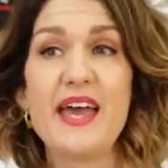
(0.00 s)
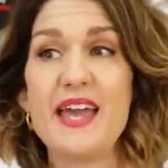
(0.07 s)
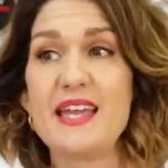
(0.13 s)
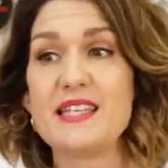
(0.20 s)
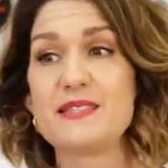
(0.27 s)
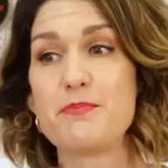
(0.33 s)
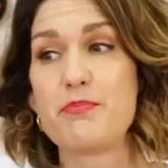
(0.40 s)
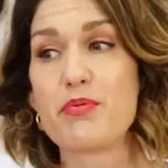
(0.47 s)

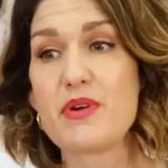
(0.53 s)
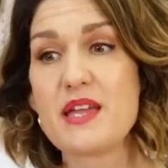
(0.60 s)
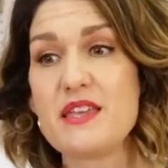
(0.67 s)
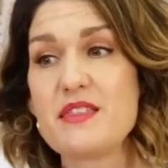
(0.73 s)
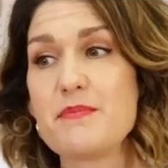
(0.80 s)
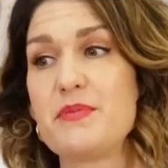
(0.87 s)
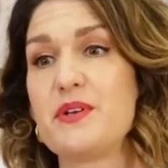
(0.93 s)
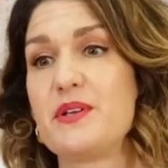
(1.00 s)
It's
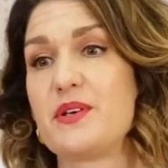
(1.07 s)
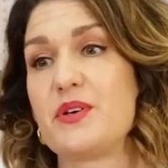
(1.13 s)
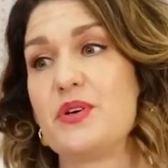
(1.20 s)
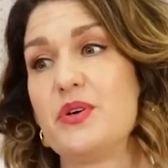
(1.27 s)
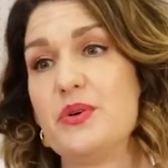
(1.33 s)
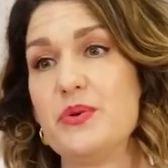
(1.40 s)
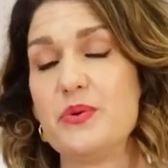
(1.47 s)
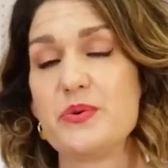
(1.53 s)
breathable and
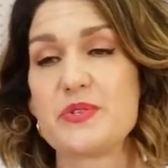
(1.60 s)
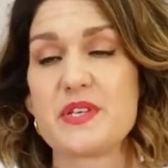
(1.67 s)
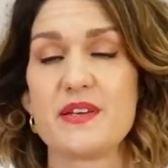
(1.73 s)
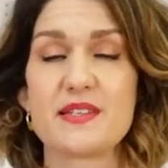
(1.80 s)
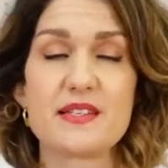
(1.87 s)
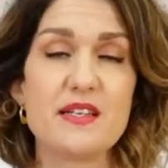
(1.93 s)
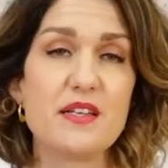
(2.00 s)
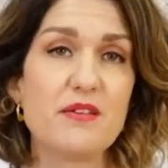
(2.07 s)
cool, so
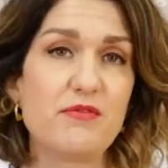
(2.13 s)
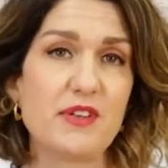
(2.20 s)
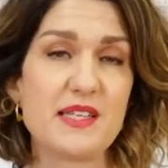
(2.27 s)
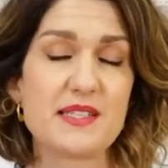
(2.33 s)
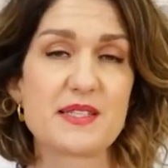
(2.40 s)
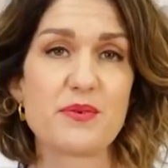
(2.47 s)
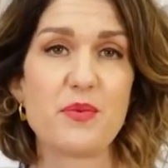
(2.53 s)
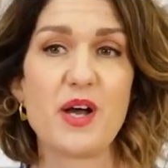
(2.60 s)
it's lovely
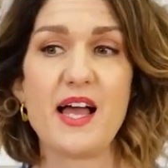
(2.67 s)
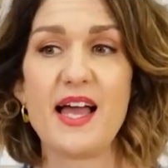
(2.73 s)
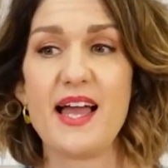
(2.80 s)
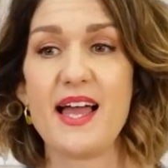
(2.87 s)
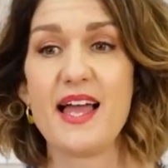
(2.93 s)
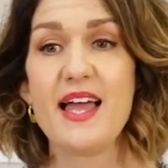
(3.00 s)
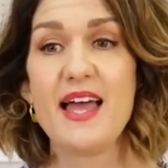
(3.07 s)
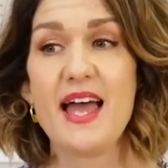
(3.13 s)
to
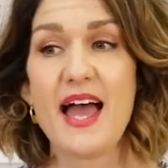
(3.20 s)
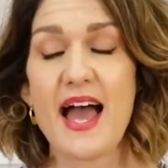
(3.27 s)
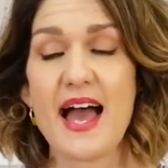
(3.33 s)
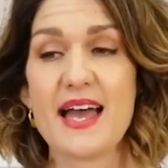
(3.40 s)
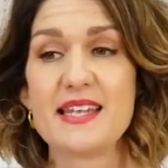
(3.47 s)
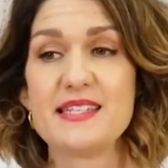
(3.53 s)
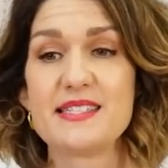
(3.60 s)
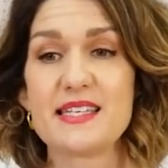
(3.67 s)
wear
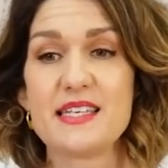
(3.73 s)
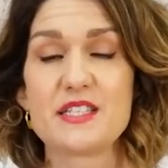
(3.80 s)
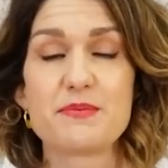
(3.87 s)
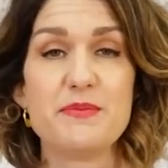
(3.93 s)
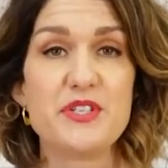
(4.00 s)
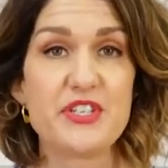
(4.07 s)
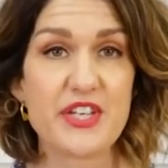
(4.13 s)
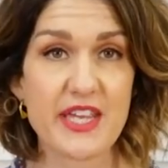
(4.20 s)
and it's
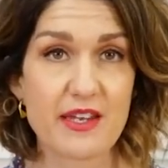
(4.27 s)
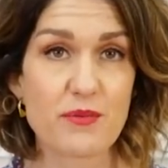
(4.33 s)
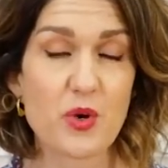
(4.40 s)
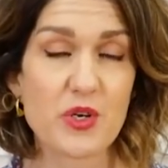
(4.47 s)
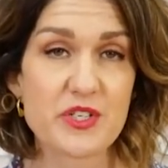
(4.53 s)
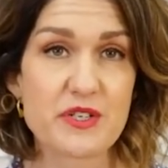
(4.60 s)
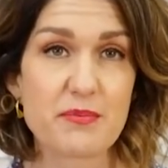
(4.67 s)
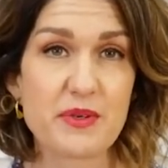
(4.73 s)
machine
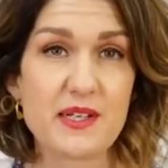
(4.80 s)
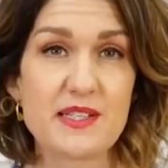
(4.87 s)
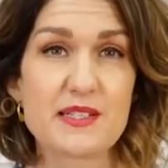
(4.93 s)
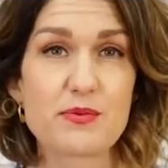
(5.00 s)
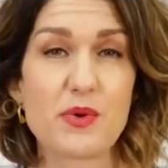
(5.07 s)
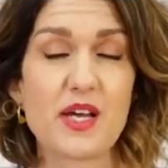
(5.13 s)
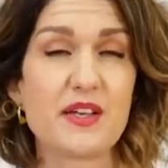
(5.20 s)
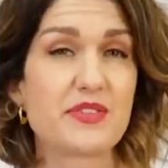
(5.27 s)
washable
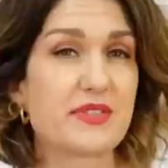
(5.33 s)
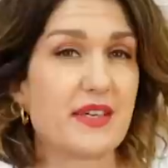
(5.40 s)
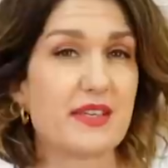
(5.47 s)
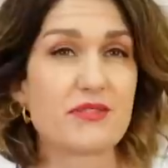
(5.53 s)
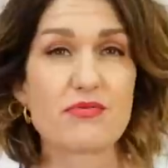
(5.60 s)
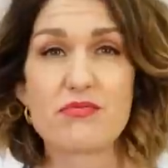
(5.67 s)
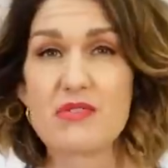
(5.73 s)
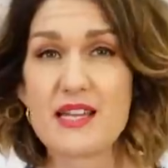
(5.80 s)
as well. So
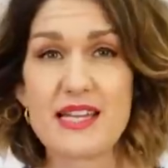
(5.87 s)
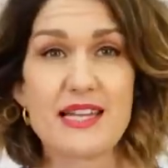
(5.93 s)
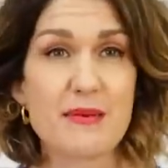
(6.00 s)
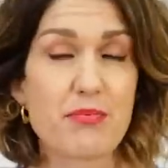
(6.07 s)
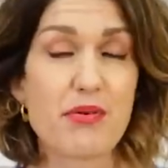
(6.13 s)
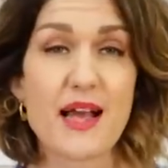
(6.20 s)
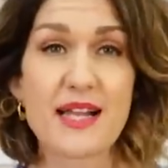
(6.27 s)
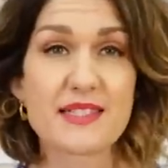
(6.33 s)
it's really
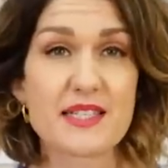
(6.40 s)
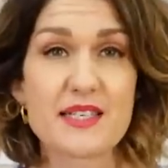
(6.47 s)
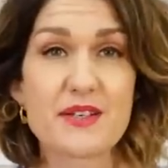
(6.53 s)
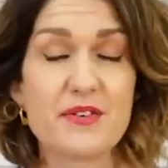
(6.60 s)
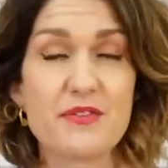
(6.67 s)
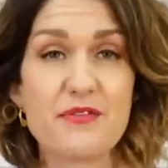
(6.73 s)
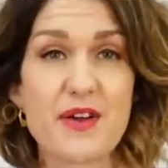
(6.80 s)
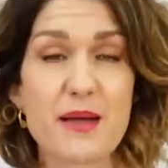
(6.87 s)

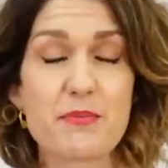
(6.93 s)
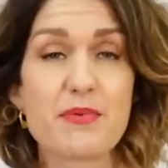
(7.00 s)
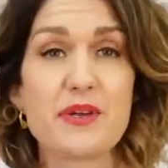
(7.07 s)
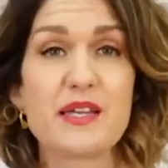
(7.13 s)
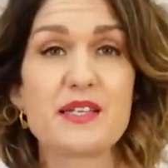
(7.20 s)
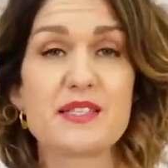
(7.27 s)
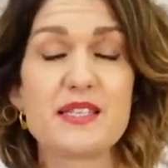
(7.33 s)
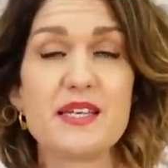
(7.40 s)
practical
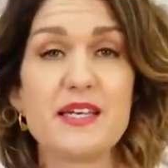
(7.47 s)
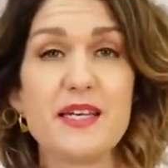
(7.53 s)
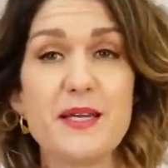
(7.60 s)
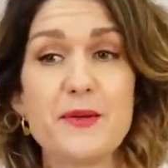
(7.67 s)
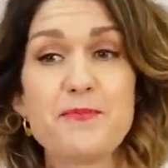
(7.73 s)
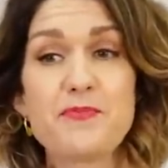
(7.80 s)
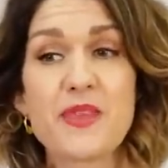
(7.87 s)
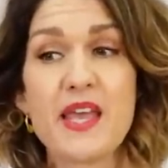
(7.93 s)
fabric too.